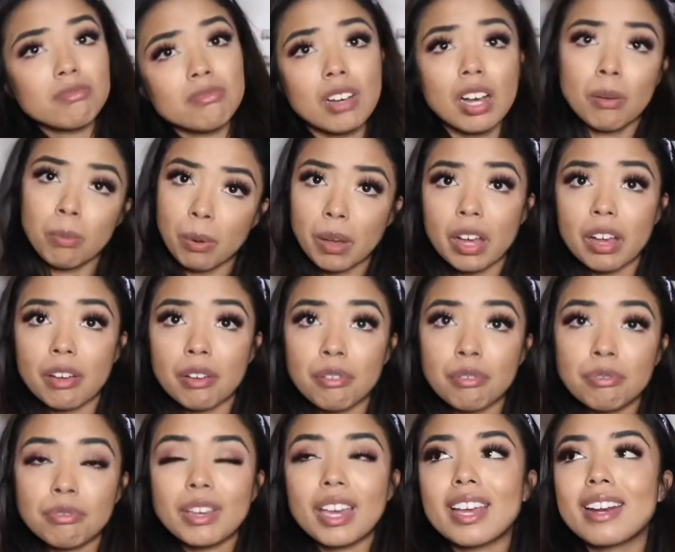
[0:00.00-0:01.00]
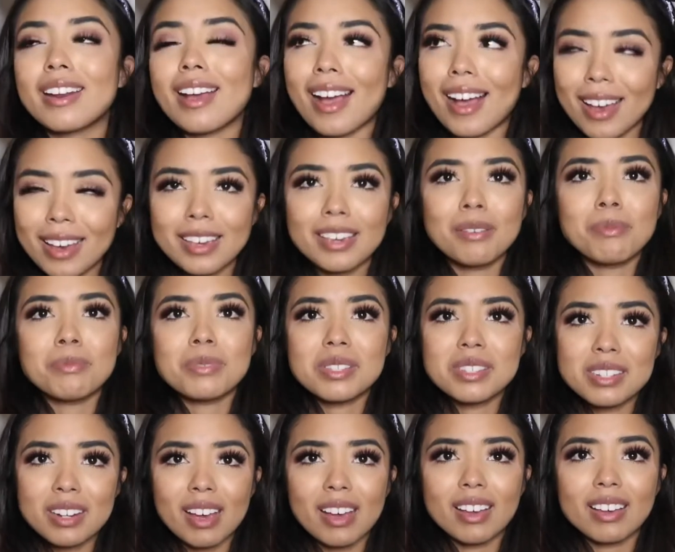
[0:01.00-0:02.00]
above, and I am
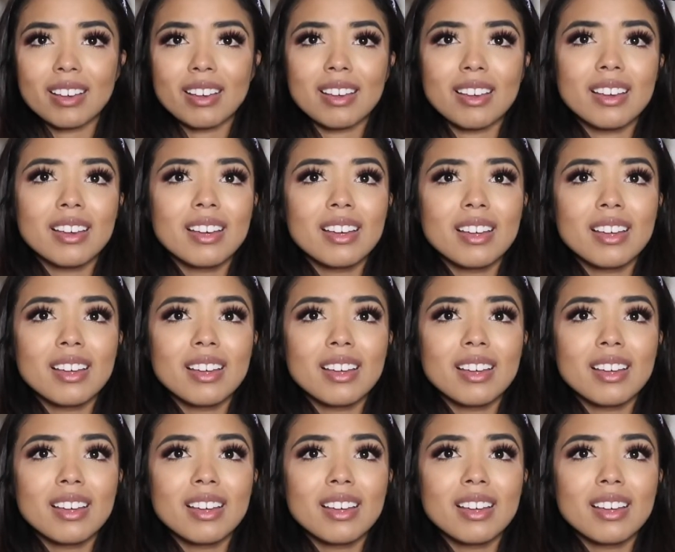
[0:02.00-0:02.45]
stuck